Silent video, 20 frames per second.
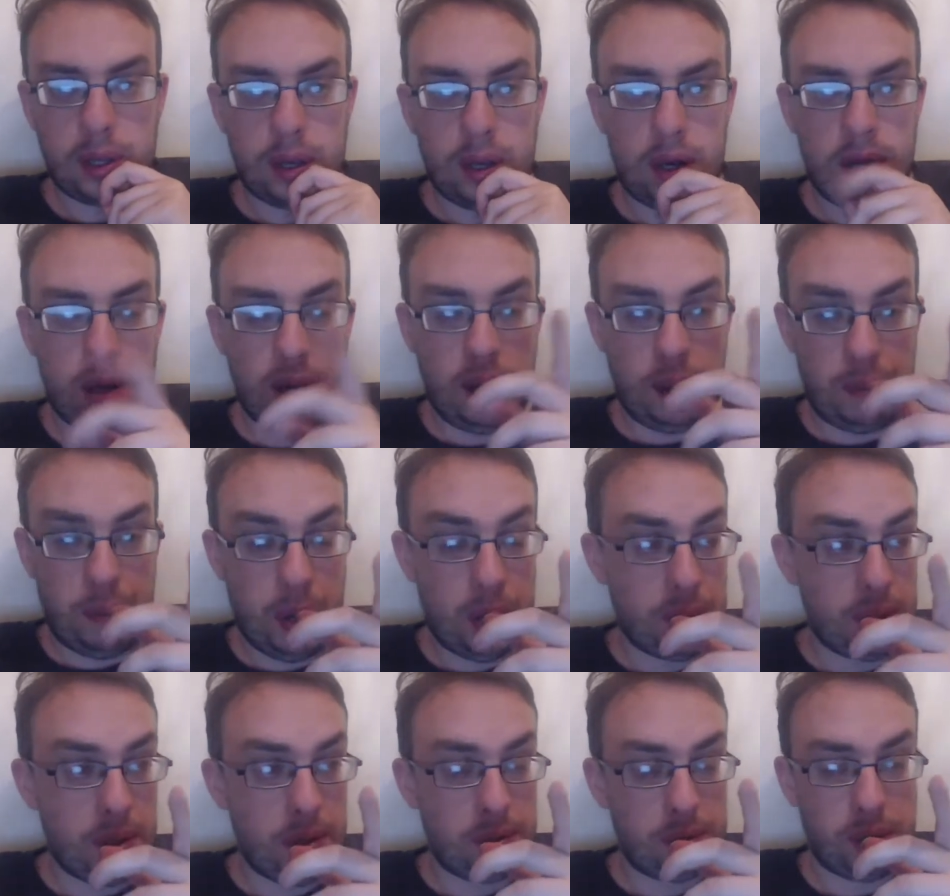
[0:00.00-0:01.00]
I picked
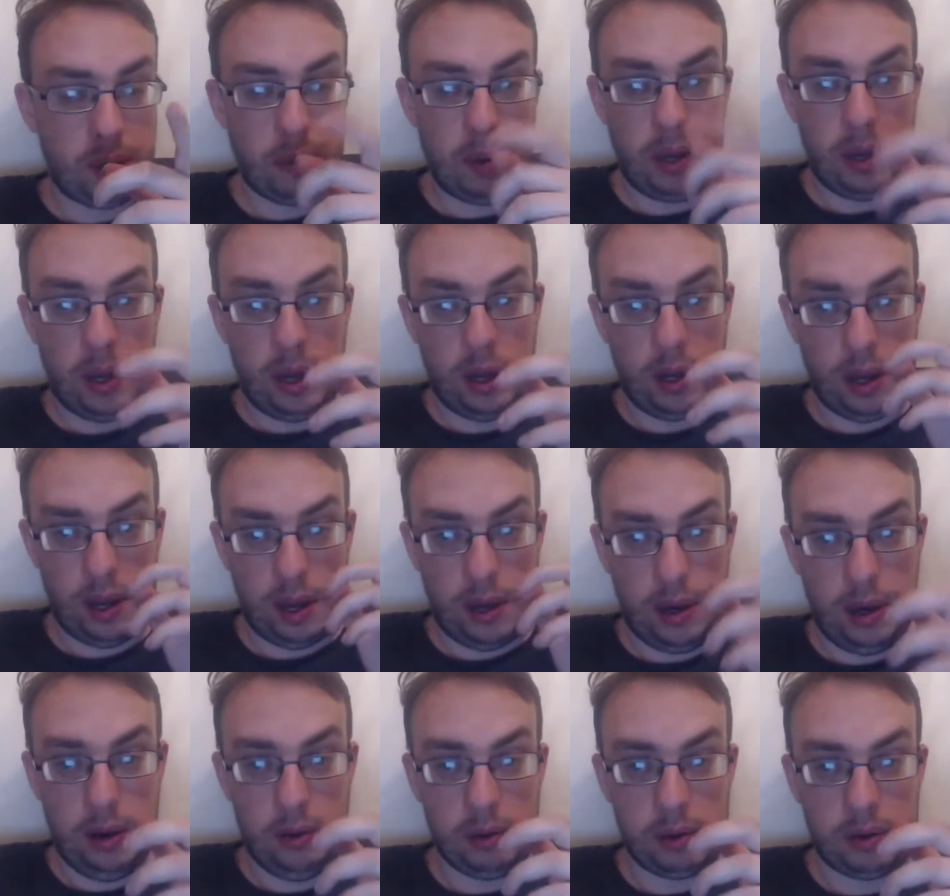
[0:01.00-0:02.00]
up something that I know
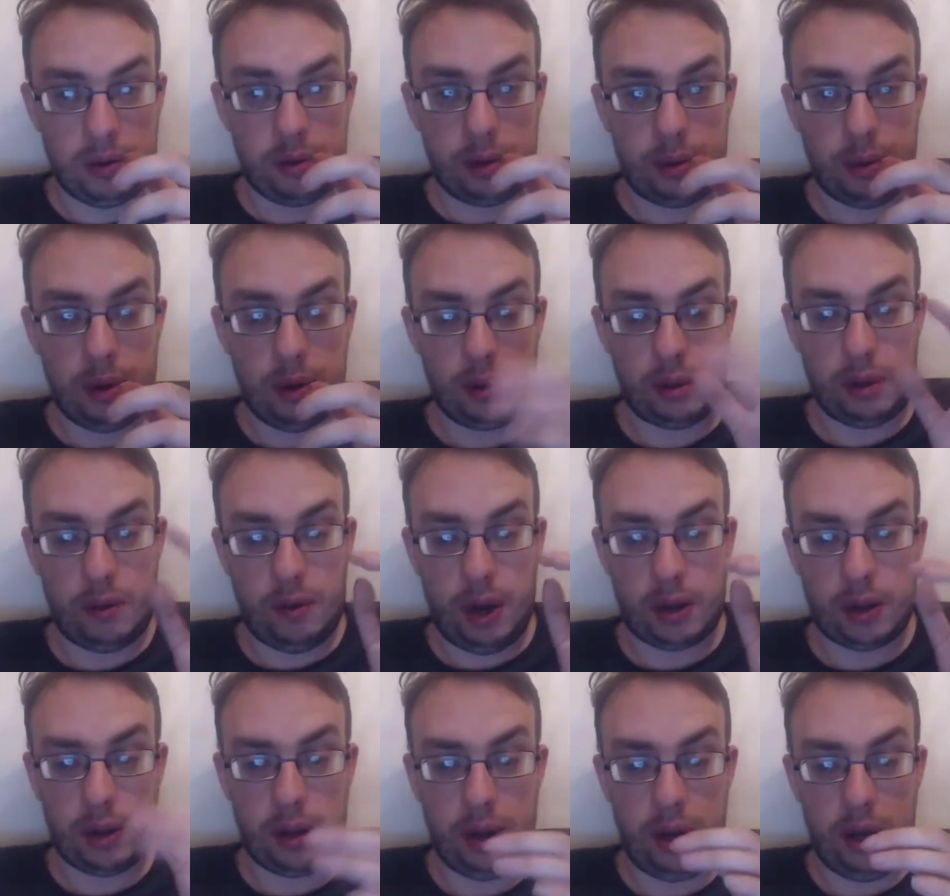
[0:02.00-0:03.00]
is from Sports Direct
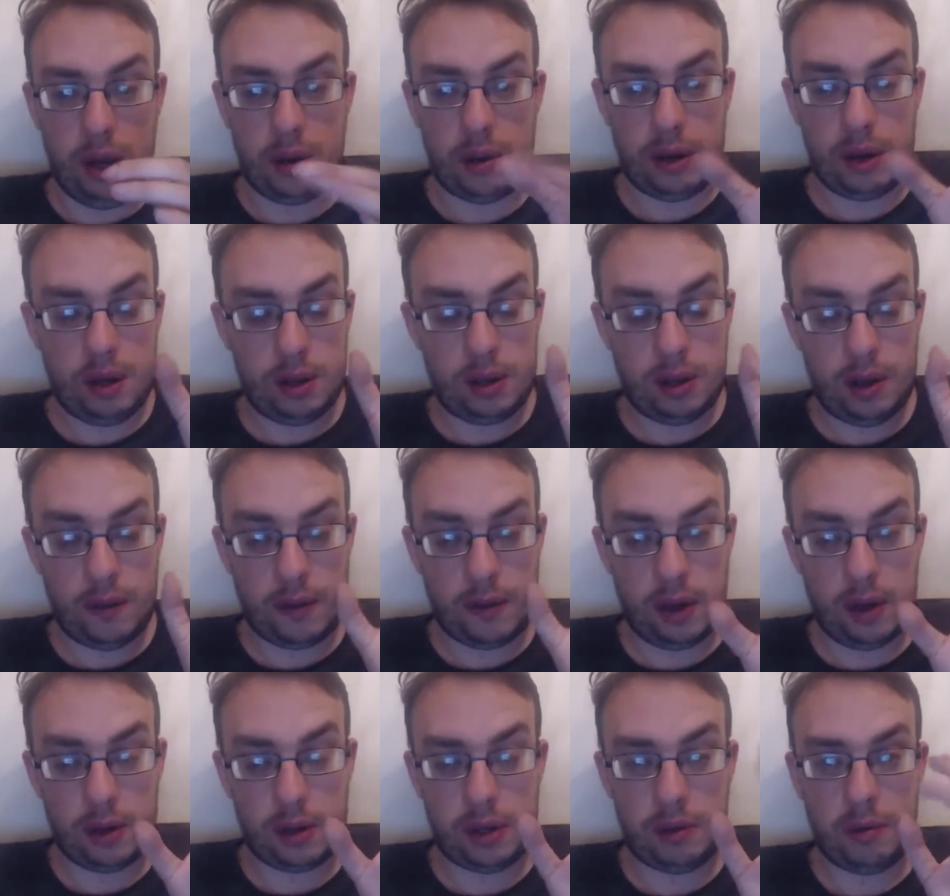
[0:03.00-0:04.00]
earlier because I've
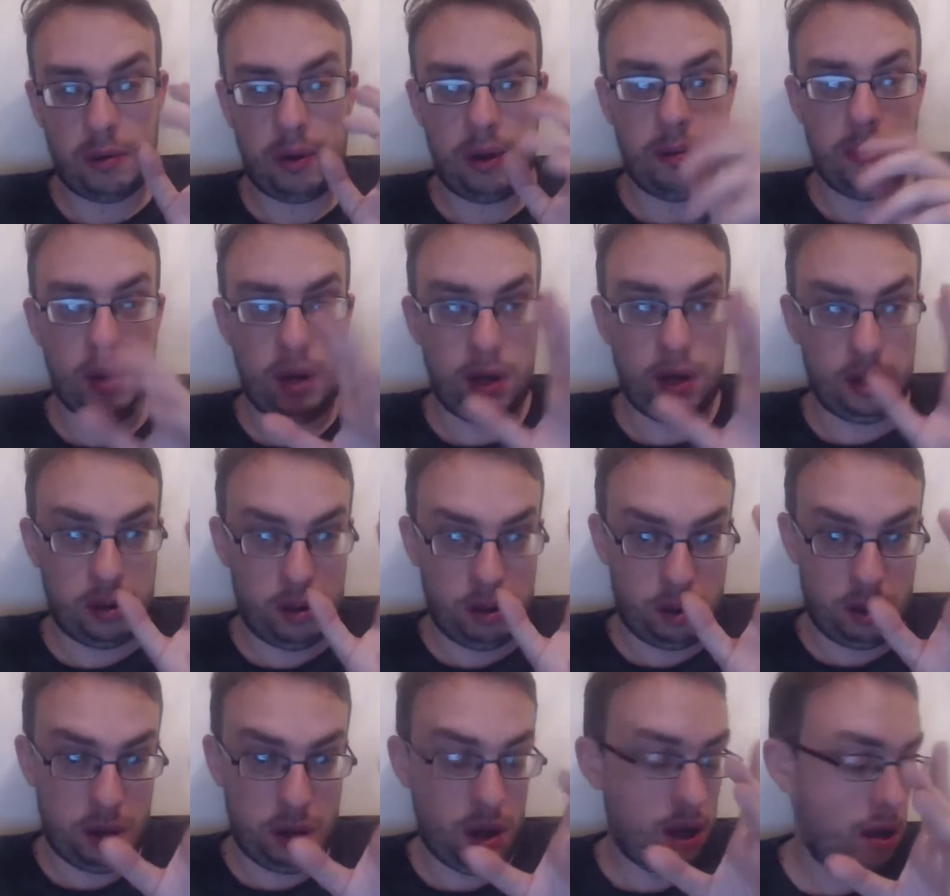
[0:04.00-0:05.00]
got some in, but it's
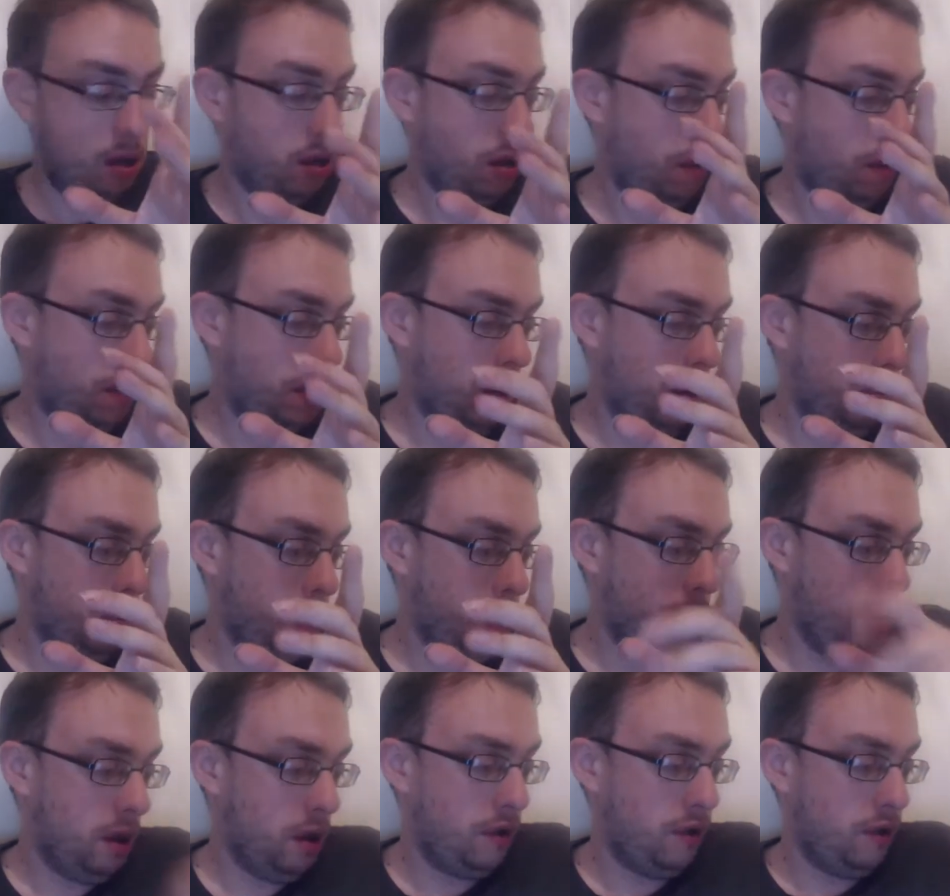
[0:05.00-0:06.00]
it's something that'll be
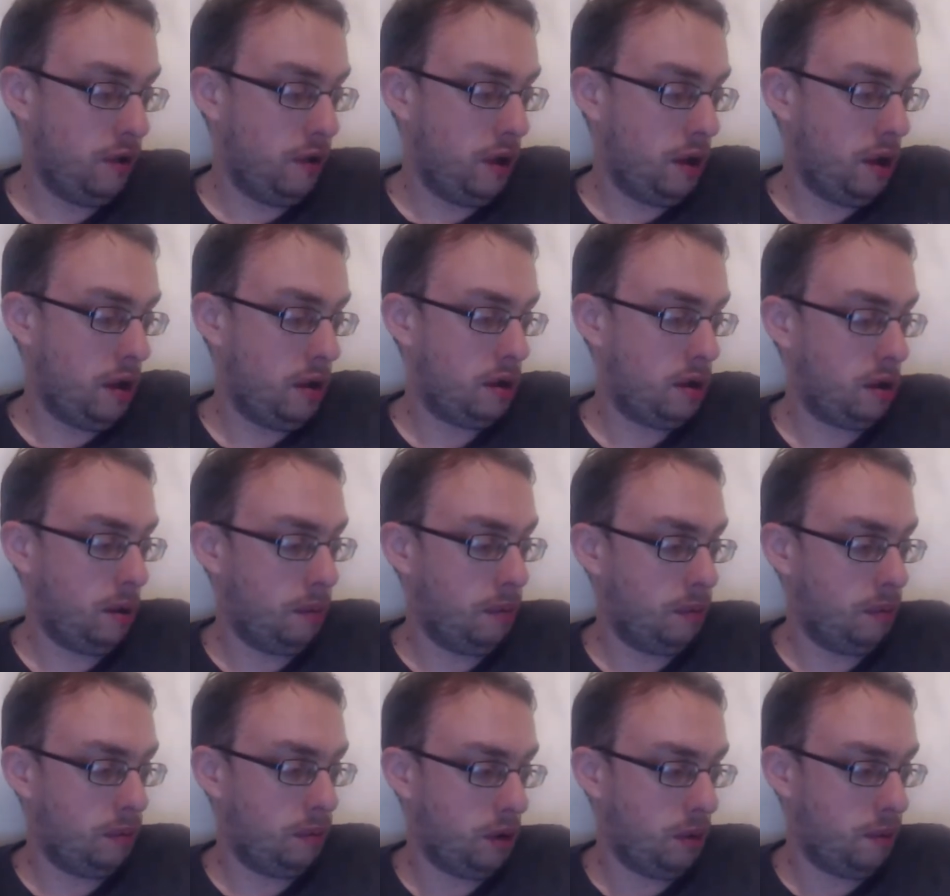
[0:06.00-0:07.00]
worth uh, some
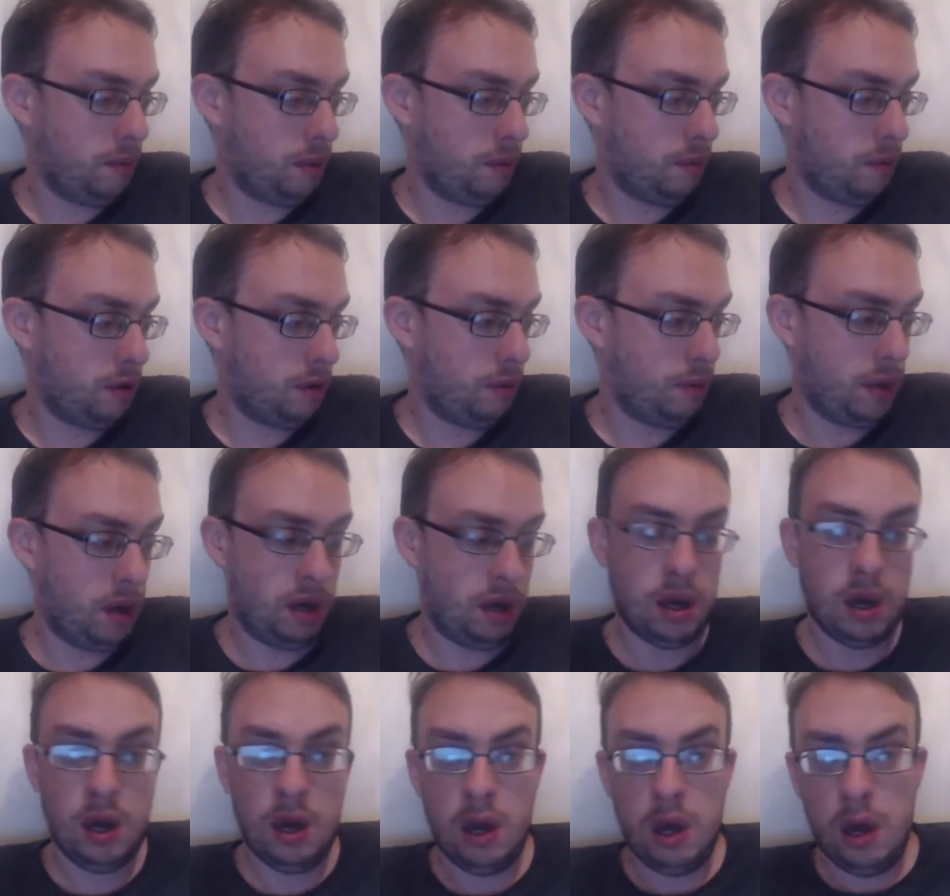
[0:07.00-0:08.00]
some some money.
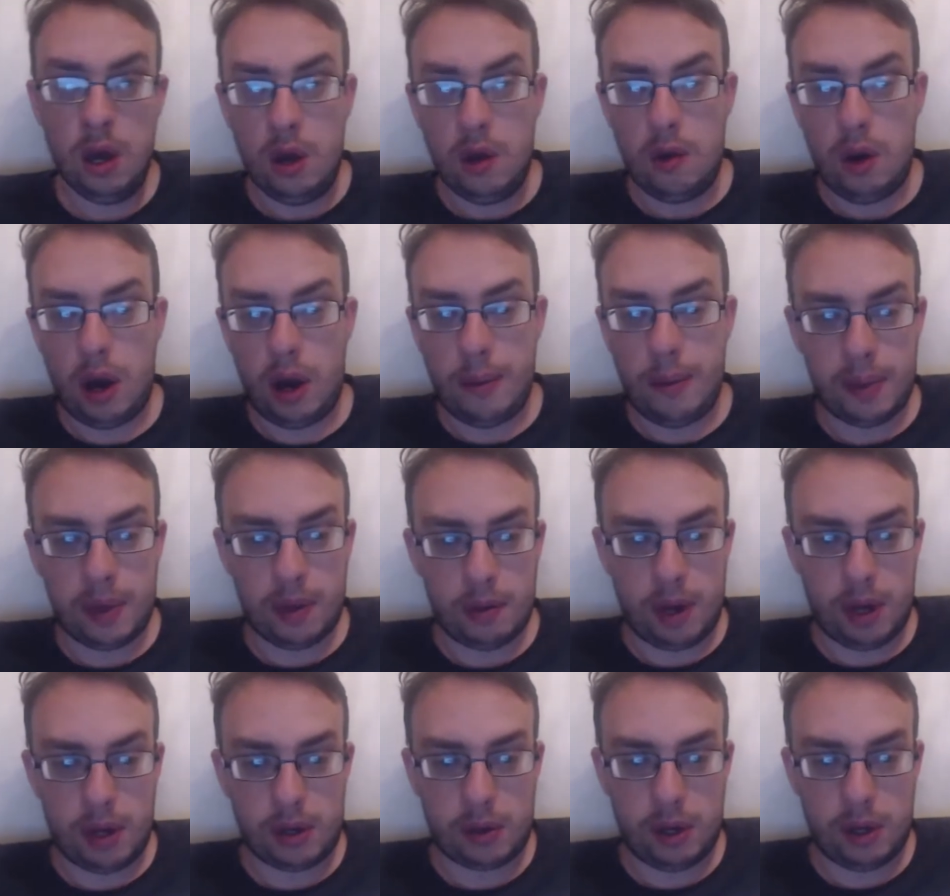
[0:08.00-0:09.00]
Right,
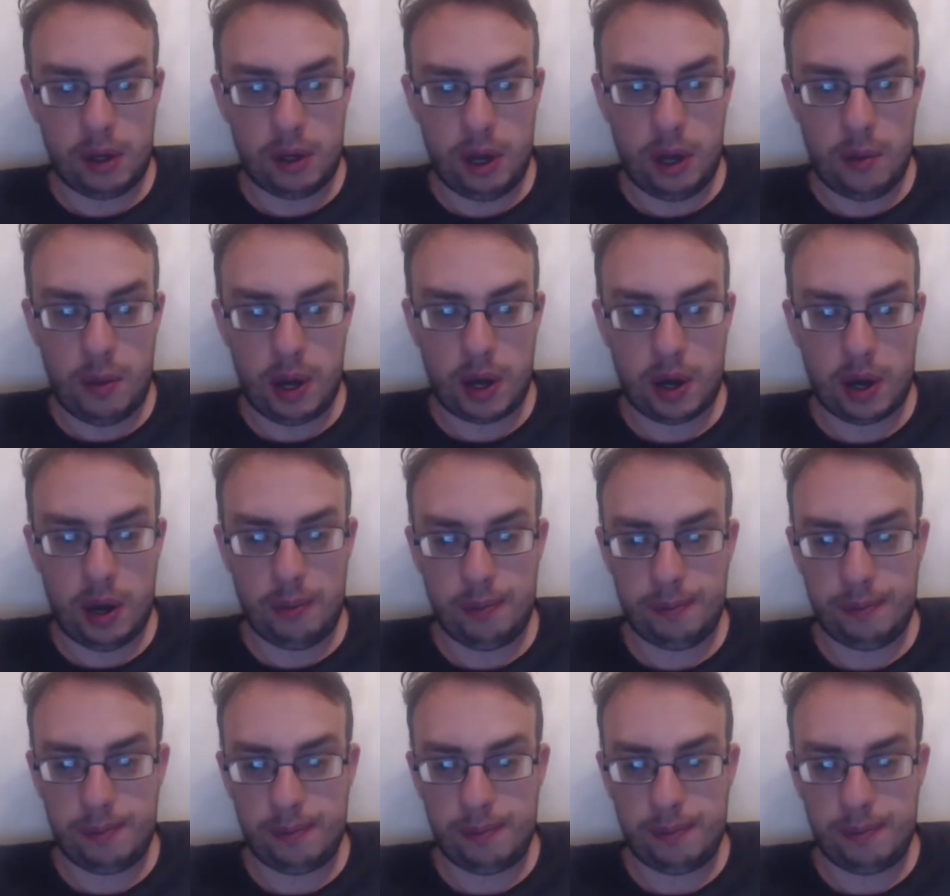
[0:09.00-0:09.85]
Get screen share back on.